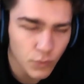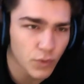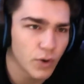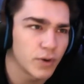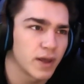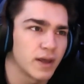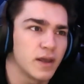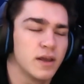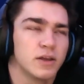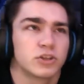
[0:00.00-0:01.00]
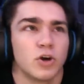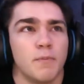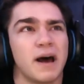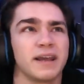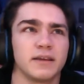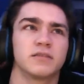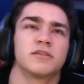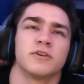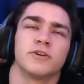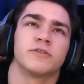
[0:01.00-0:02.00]
Okay, so my
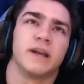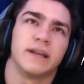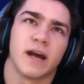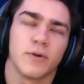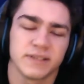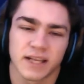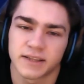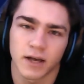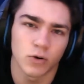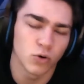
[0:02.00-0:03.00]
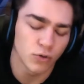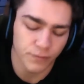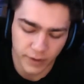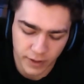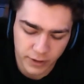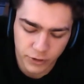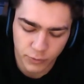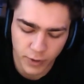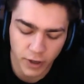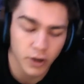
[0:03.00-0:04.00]
theory right now is that that whole village
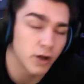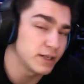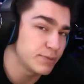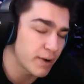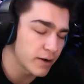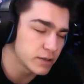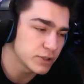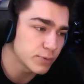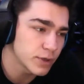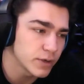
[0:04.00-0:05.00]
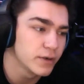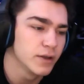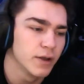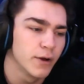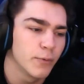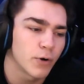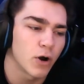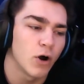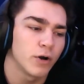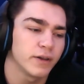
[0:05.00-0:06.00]
where Connie's parents were
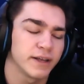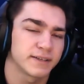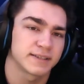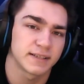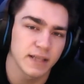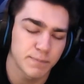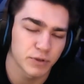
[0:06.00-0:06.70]
all, like, sleeper